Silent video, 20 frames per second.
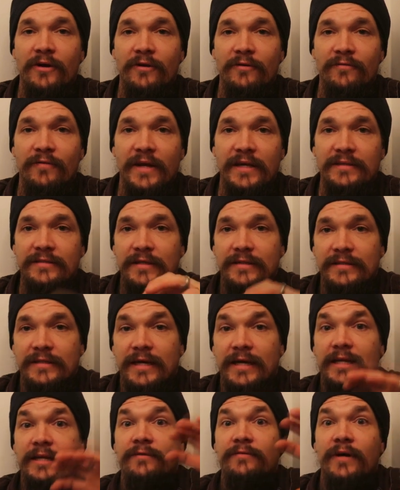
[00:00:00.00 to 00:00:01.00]
on her face, that's
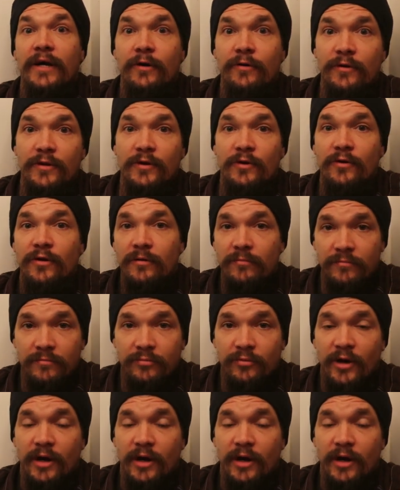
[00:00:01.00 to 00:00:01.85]
kind of out of the norm,